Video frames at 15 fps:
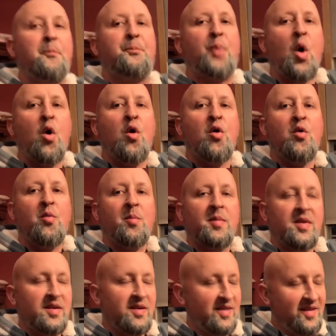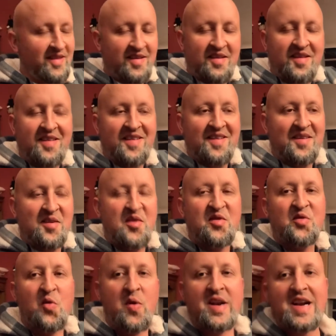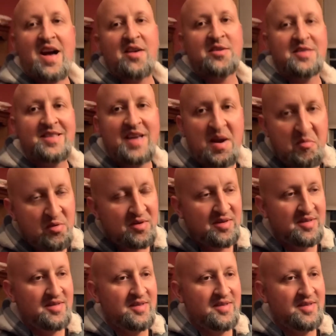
Boom. $20 a table